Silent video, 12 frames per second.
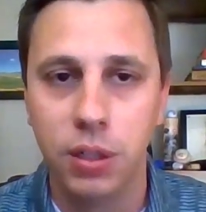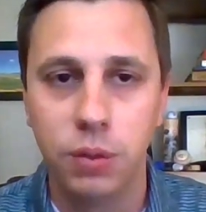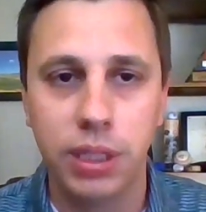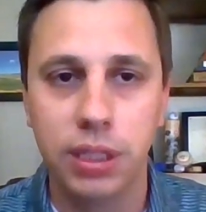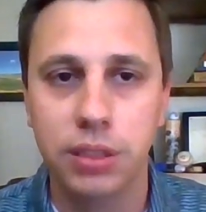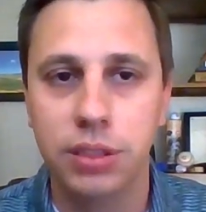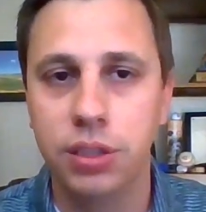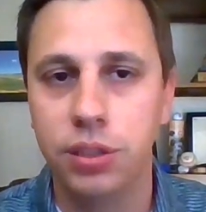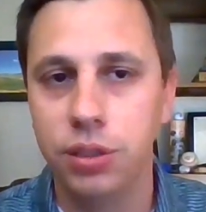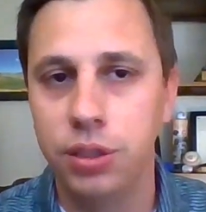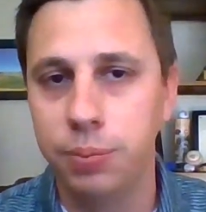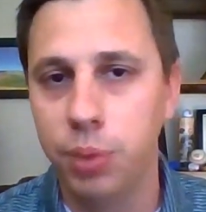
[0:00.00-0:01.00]
We
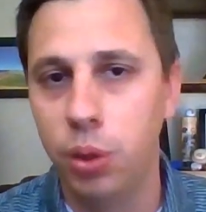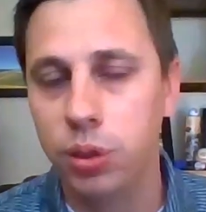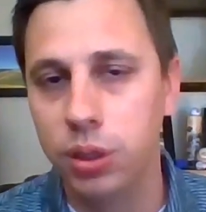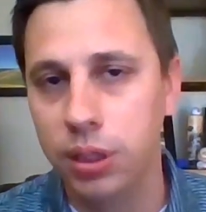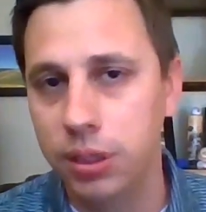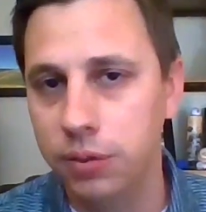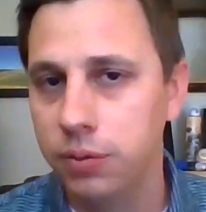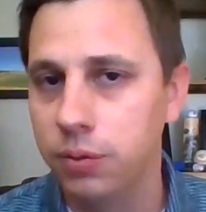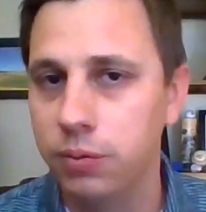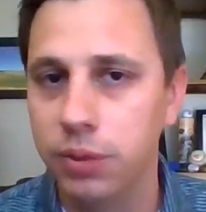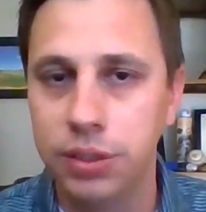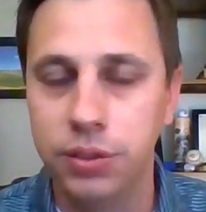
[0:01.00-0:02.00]
continue to pull in
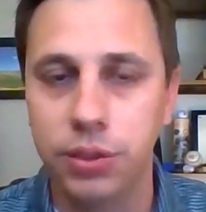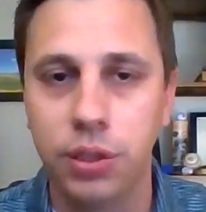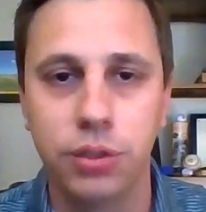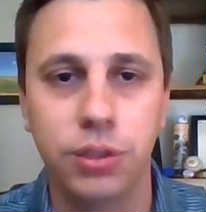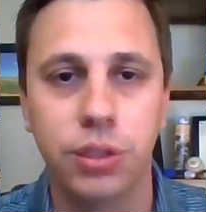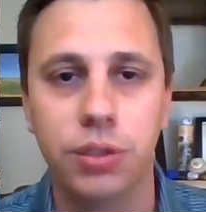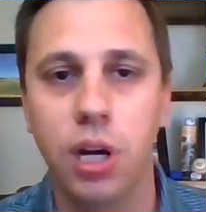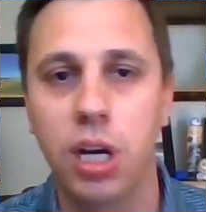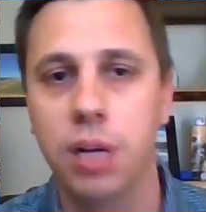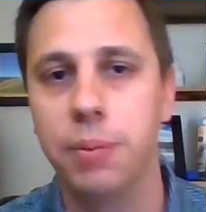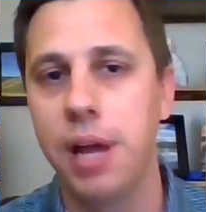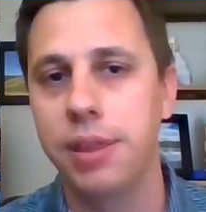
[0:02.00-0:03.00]
research and
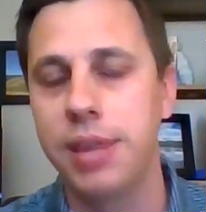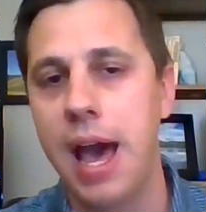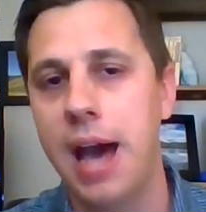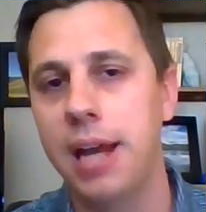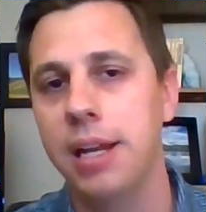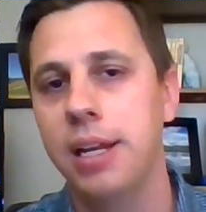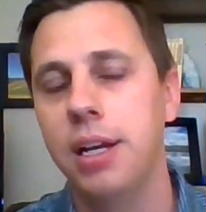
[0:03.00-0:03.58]
talk about that